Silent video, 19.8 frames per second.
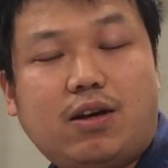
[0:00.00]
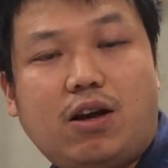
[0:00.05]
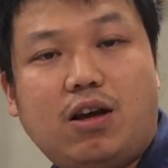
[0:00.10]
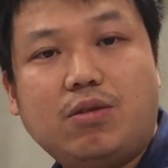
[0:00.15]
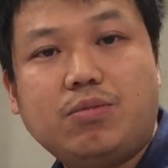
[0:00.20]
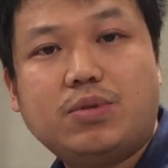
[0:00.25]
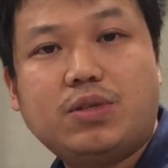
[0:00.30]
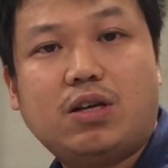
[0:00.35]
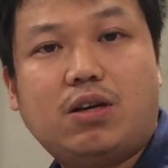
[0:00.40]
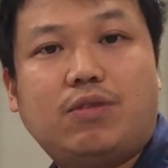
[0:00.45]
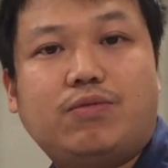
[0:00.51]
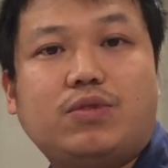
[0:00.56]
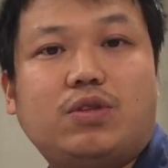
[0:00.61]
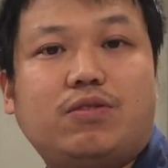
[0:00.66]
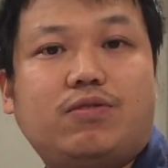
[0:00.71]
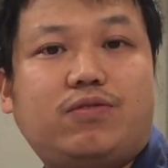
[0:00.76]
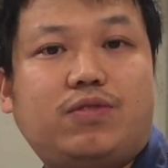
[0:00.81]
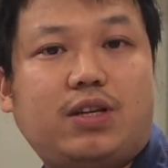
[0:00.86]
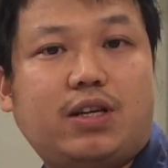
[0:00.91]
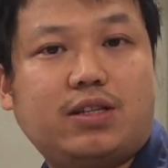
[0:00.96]
concept of
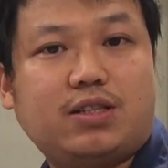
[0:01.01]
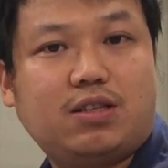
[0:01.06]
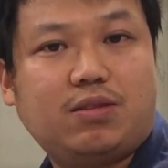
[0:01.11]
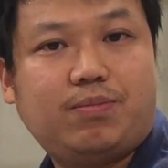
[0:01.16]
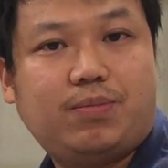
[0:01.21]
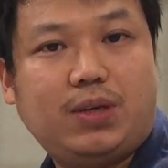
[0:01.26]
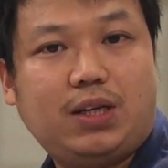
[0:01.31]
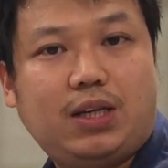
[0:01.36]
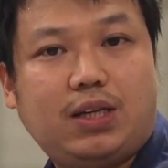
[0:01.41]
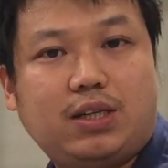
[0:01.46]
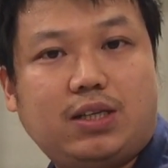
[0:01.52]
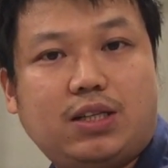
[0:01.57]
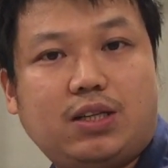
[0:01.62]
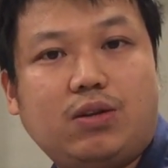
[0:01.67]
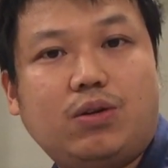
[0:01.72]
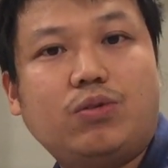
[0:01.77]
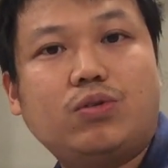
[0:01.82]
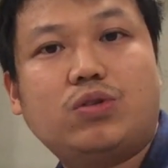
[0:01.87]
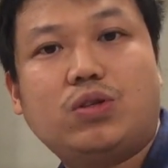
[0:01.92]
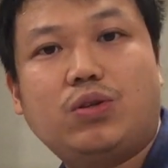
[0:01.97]
the flexibility
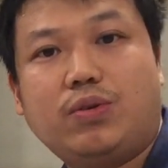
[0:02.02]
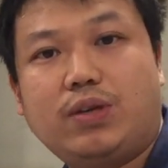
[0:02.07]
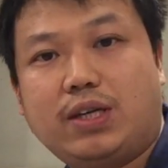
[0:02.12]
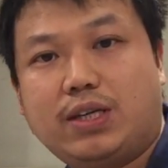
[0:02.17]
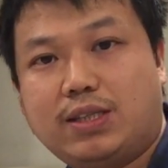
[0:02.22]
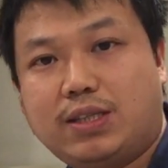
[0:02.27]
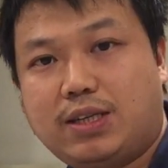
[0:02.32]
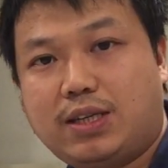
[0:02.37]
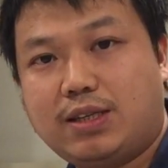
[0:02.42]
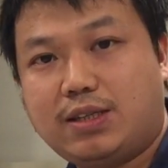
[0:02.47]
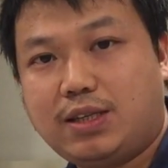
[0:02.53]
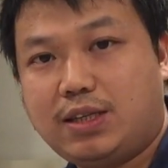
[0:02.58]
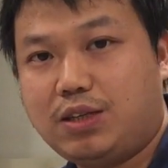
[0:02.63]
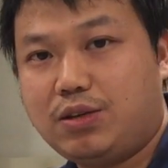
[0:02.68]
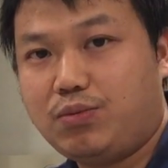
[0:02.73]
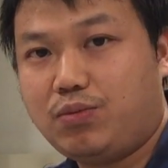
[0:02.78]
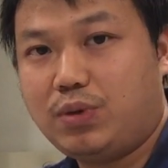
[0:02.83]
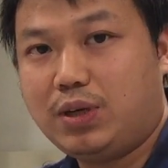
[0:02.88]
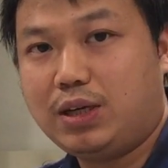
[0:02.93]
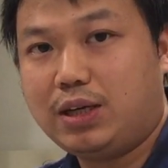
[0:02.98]
also exists in
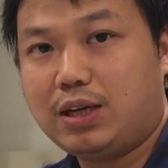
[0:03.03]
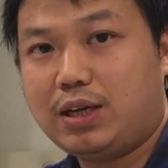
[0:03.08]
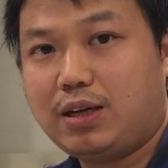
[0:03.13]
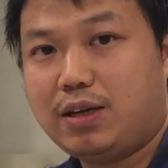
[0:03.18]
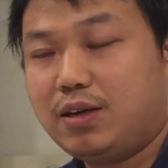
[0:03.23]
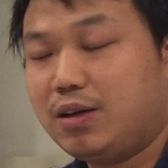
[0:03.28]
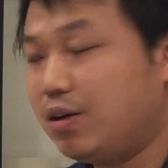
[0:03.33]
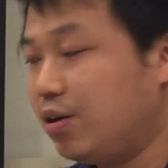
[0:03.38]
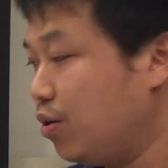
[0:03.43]
the ring light.